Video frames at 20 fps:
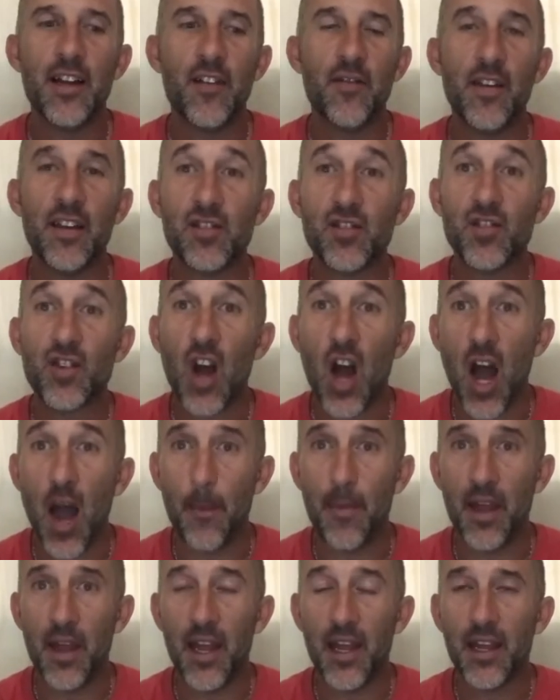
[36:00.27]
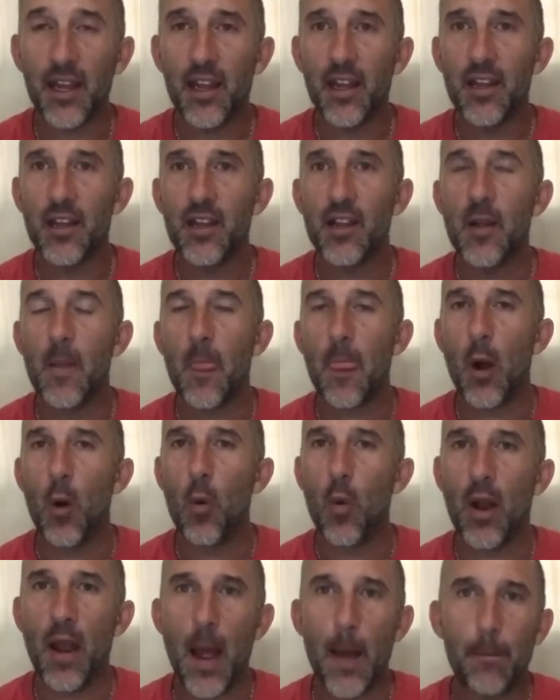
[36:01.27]
this topic,
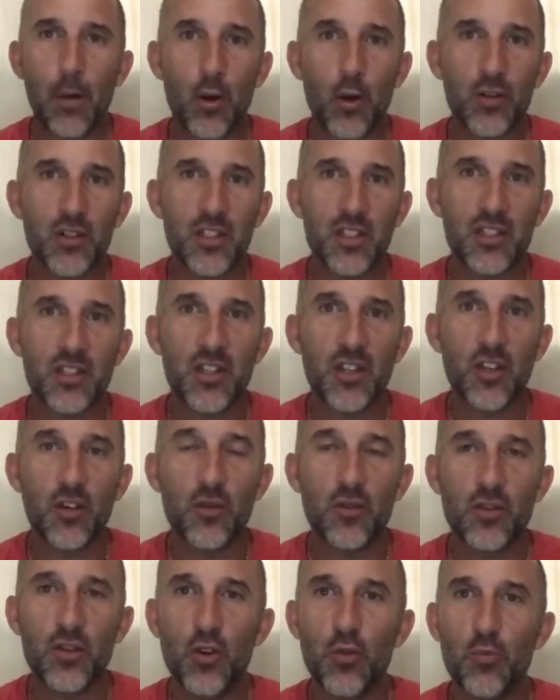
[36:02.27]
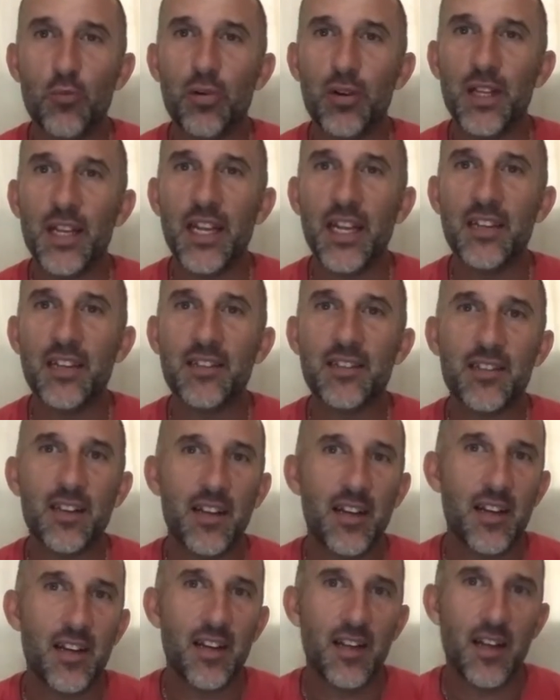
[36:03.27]
when I post this to YouTube, please
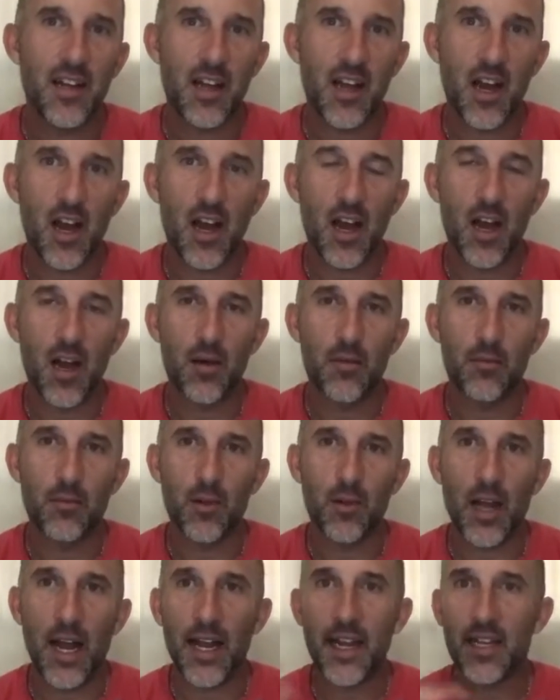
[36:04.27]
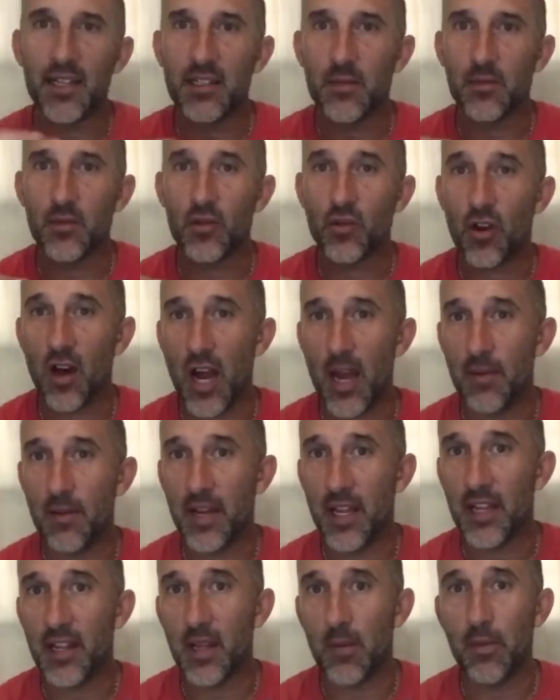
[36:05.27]
like and subscribe and
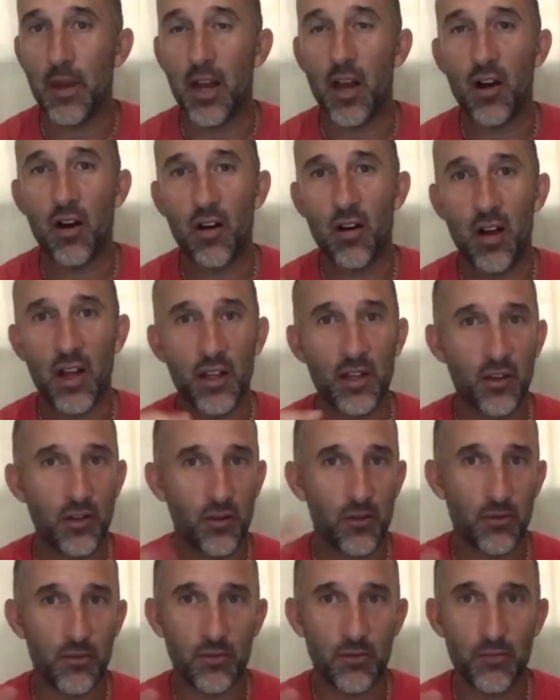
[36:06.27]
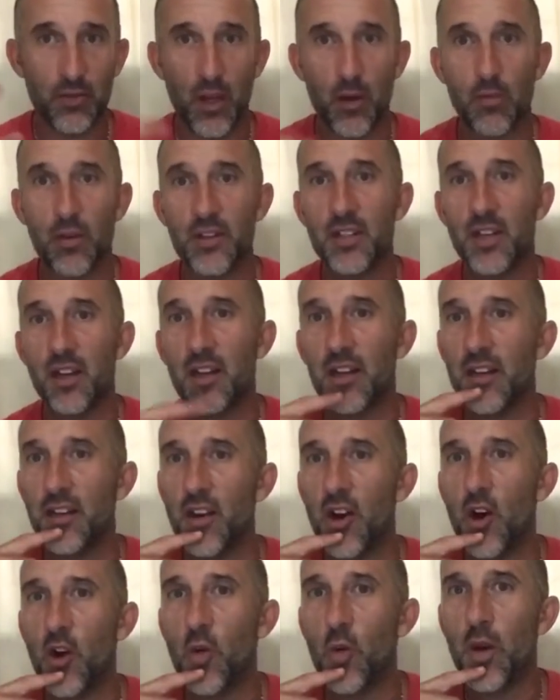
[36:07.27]
hit the bell, and you'll be able to
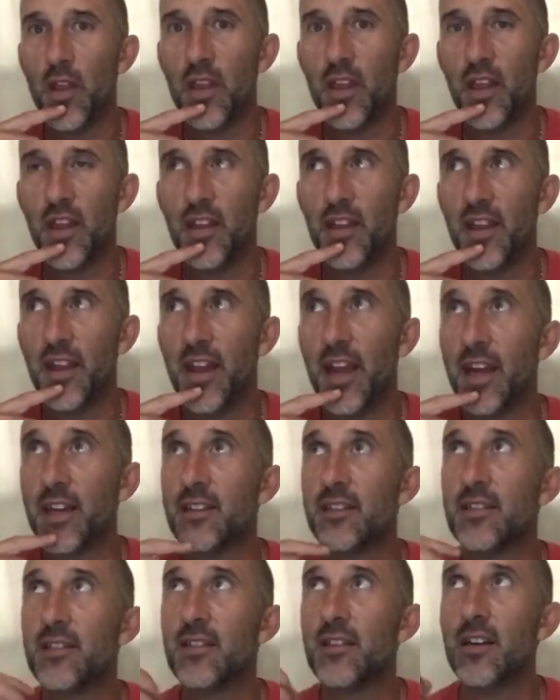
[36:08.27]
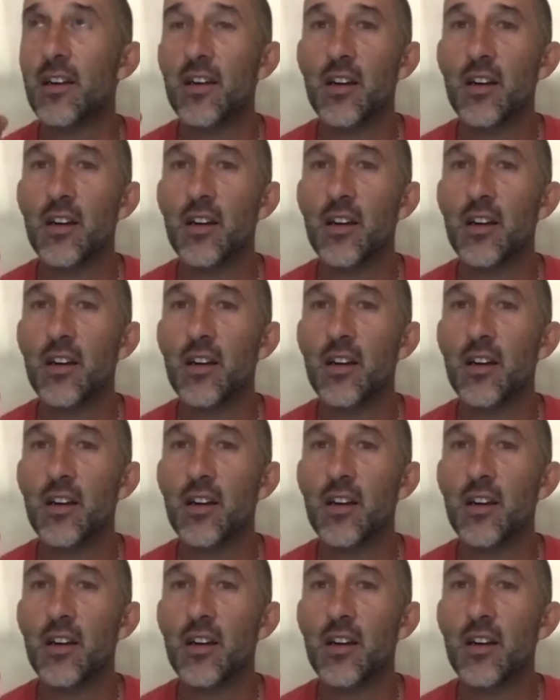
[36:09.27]
know when the next